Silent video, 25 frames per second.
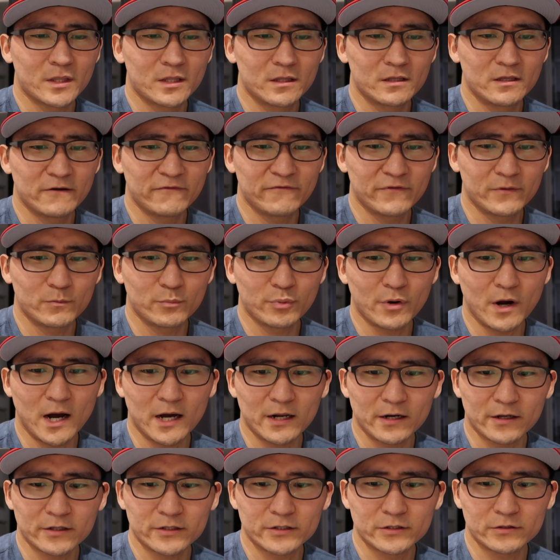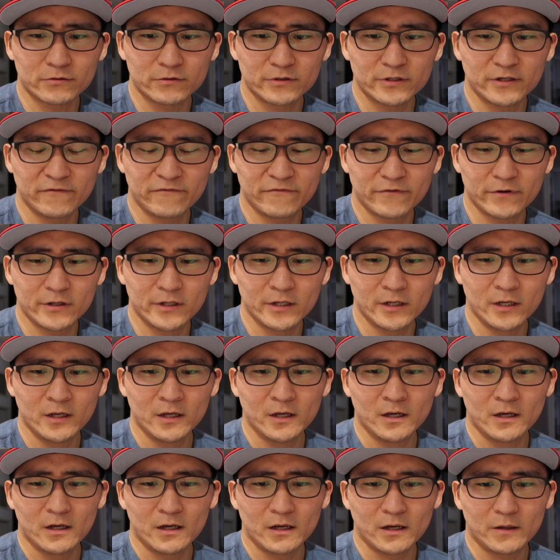different products or different
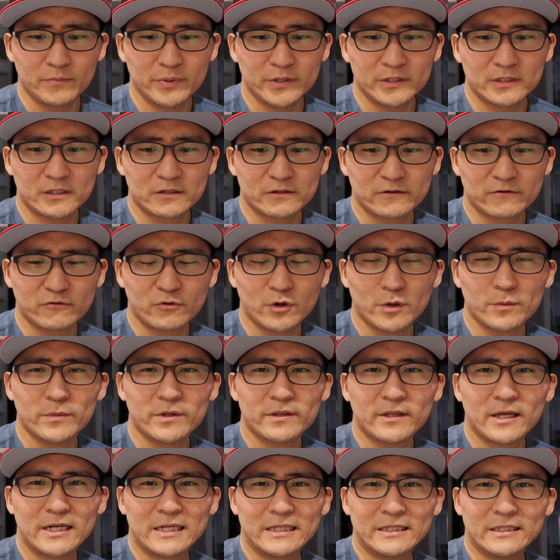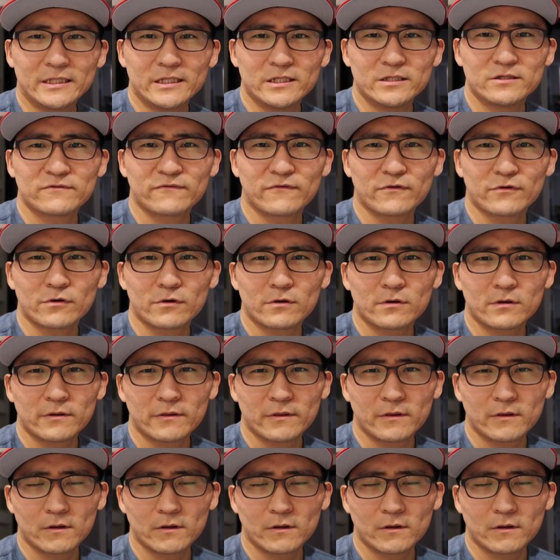pieces of equipment that he needs for,